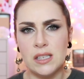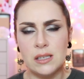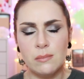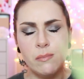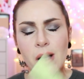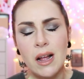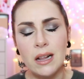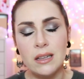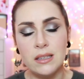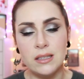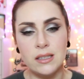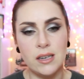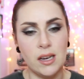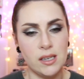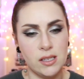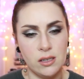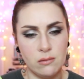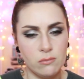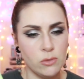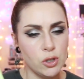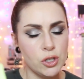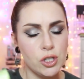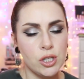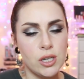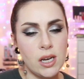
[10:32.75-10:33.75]
It smells
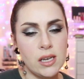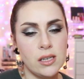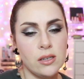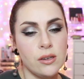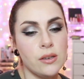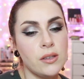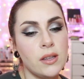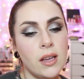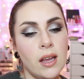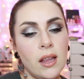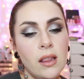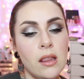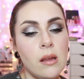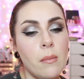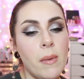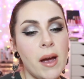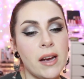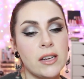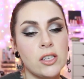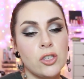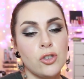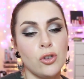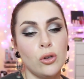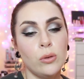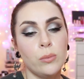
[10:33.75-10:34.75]
nicer, much nicer than the M
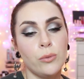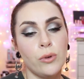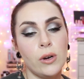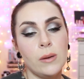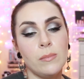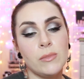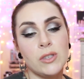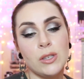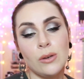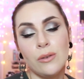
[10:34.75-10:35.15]
A C Strobe Cream.